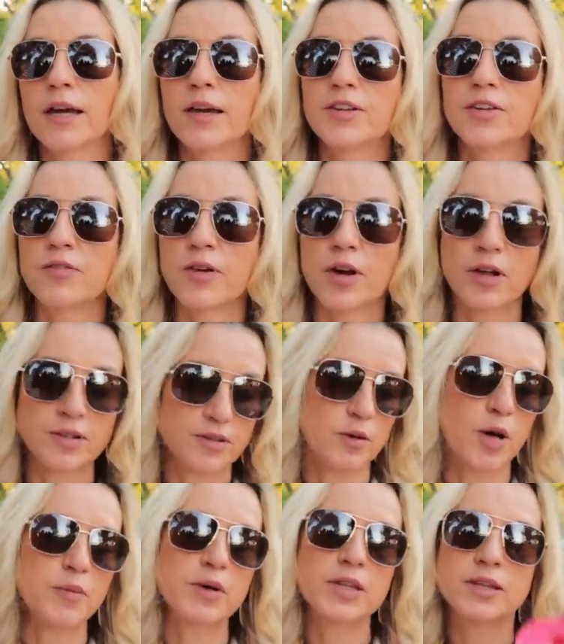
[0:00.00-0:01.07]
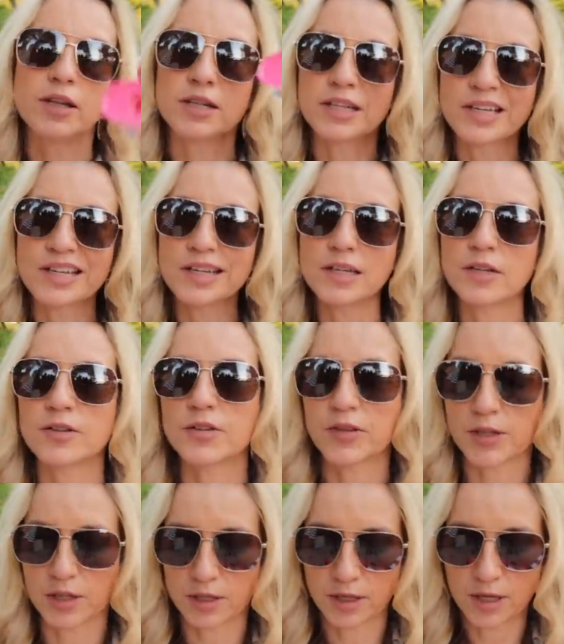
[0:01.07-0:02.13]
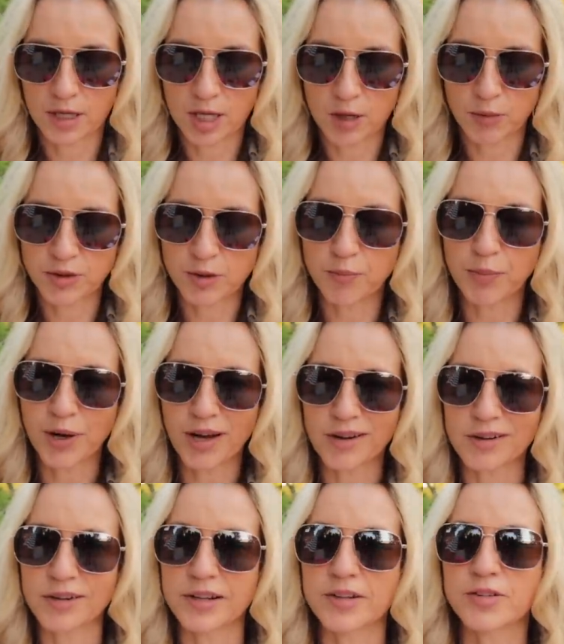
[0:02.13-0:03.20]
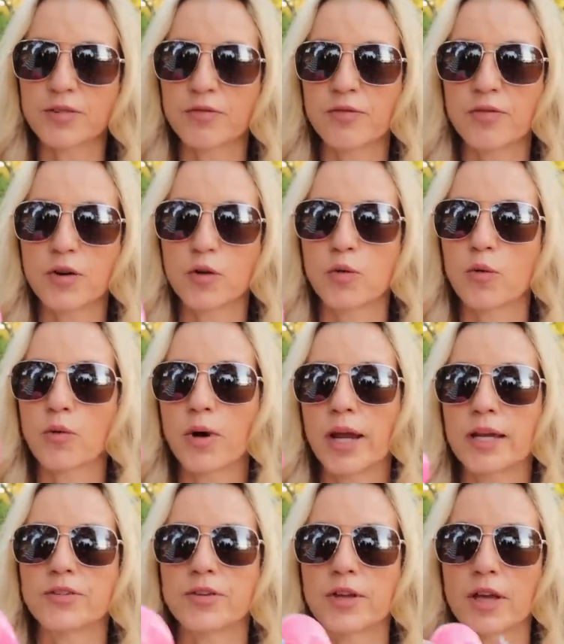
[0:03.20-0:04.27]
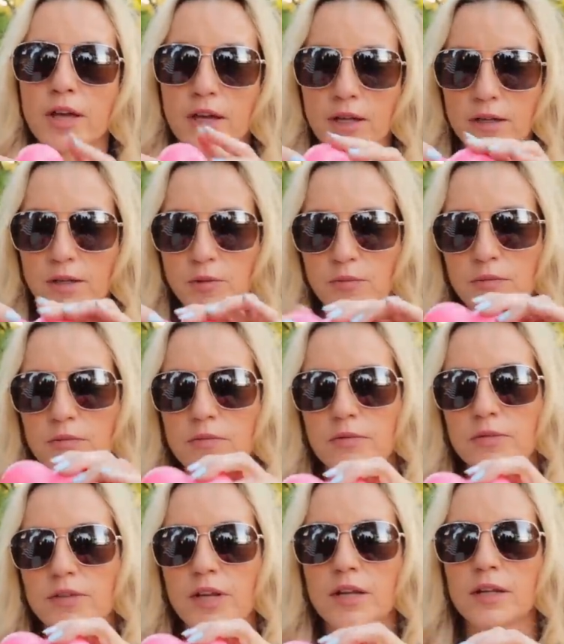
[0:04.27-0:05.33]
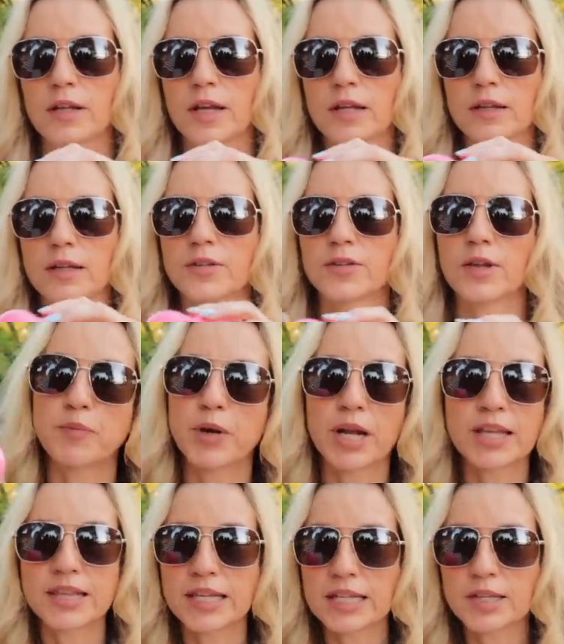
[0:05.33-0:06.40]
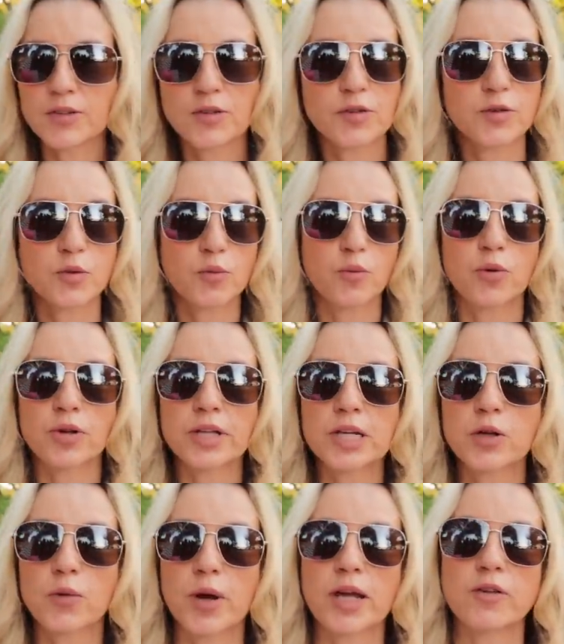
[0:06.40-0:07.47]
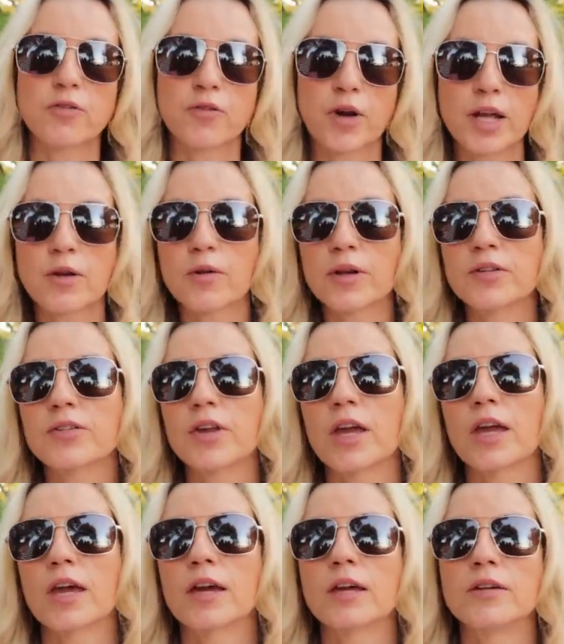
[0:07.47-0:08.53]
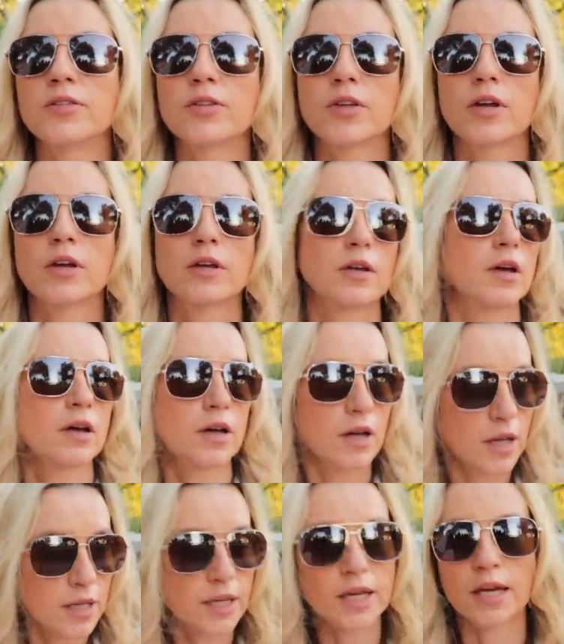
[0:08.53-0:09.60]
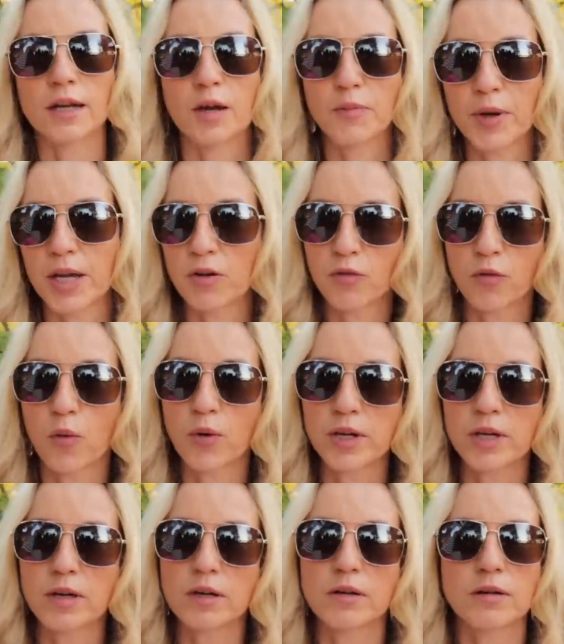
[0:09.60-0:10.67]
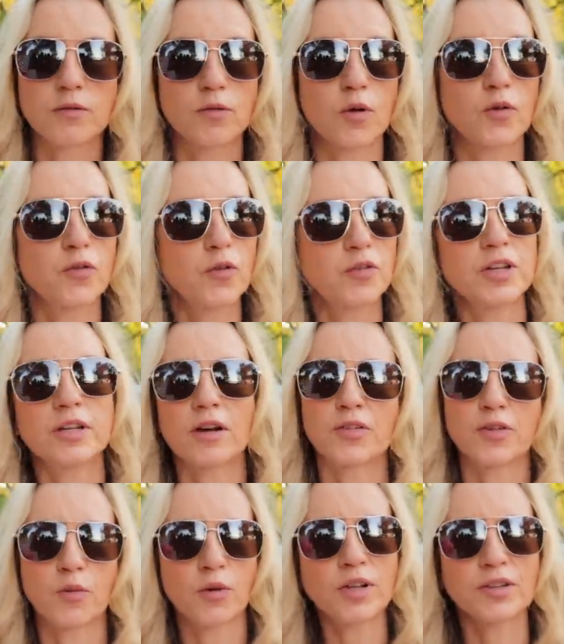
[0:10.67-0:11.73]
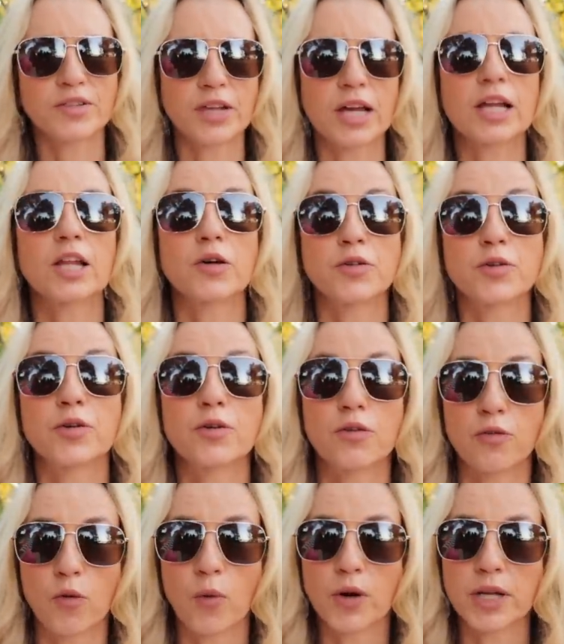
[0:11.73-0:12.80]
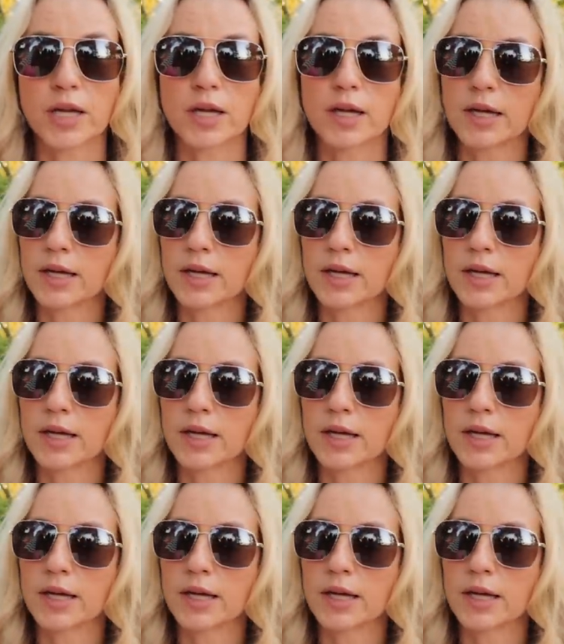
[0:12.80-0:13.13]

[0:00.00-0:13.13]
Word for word: It's a very, I mean, the lid is thin, but the bottle is great. And you said it like this, but I think this is a really great fragrance. And again, I paid $40 or $50. I want to say closer to 40.